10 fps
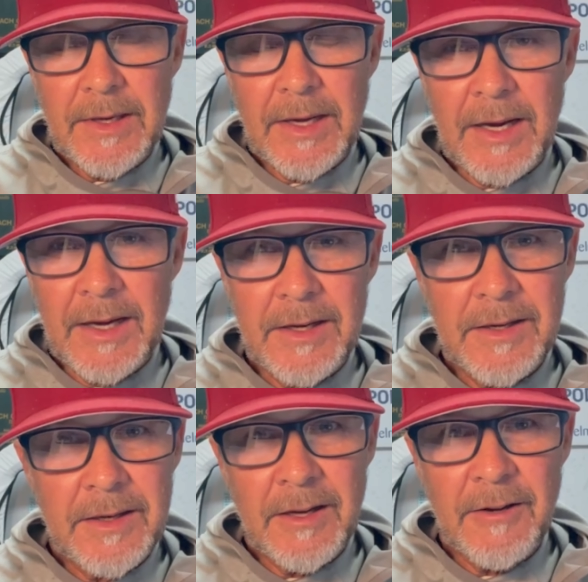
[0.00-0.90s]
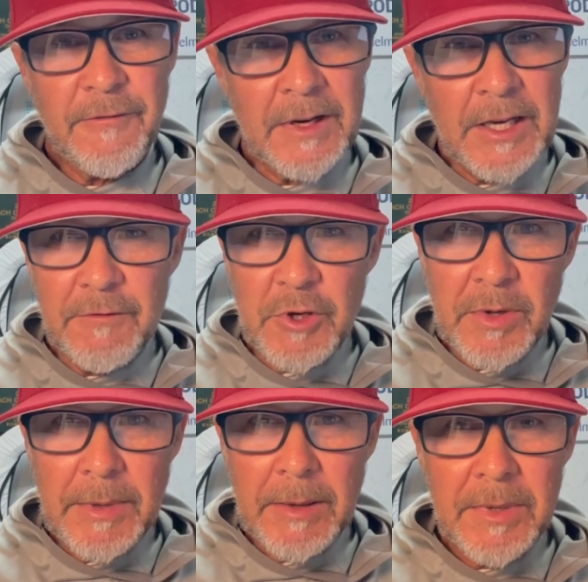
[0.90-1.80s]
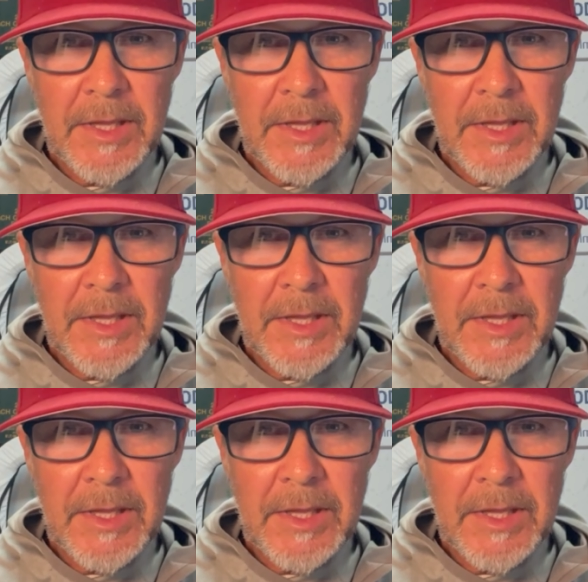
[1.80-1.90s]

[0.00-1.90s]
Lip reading: And if any of you remember,